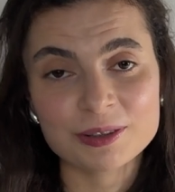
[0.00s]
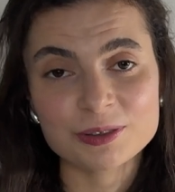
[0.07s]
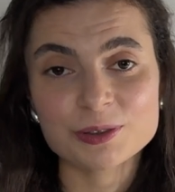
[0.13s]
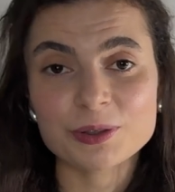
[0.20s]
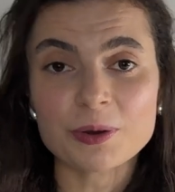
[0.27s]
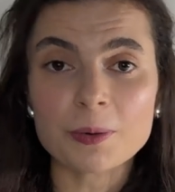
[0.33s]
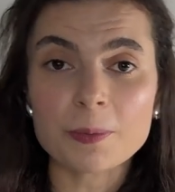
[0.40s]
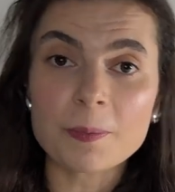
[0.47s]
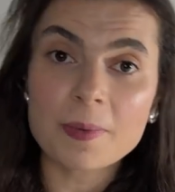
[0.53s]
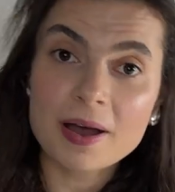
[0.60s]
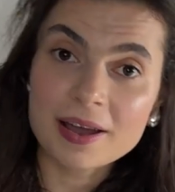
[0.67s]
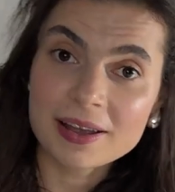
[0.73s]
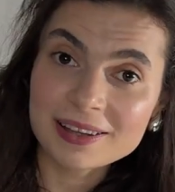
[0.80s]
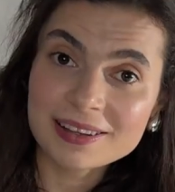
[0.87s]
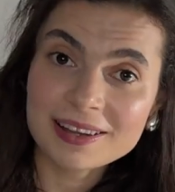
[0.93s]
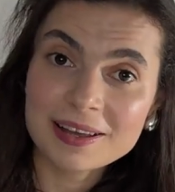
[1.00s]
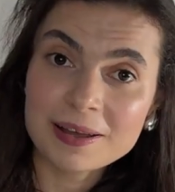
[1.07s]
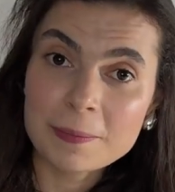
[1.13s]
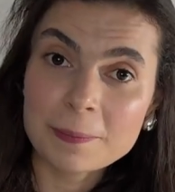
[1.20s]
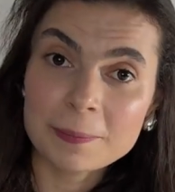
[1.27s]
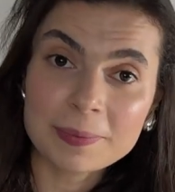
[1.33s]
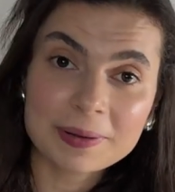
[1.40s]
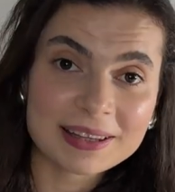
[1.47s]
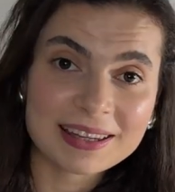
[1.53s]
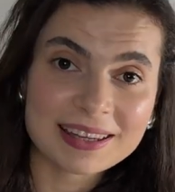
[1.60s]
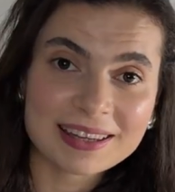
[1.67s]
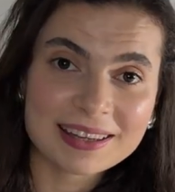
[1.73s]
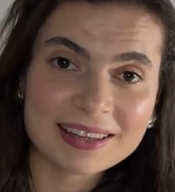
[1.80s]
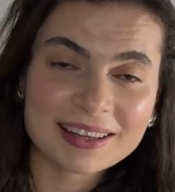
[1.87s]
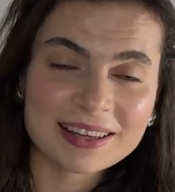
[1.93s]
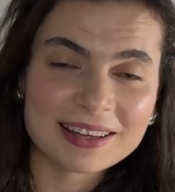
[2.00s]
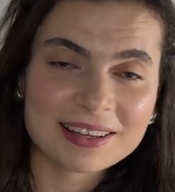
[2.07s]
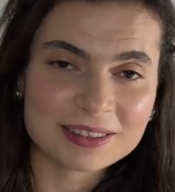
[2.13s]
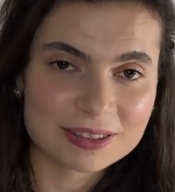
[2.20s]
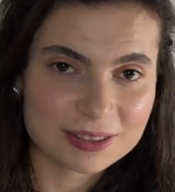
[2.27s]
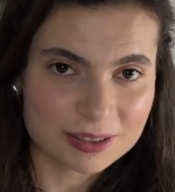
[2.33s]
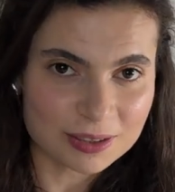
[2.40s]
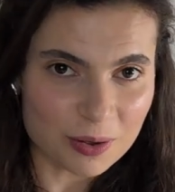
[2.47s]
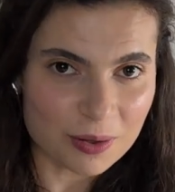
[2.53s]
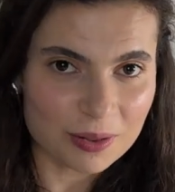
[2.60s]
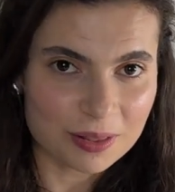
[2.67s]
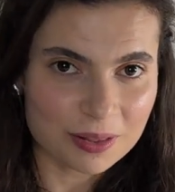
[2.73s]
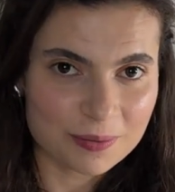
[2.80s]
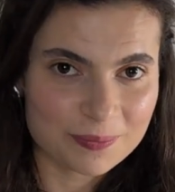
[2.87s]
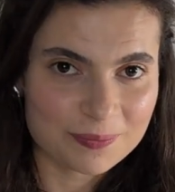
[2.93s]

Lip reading: to your mind, body, and soul.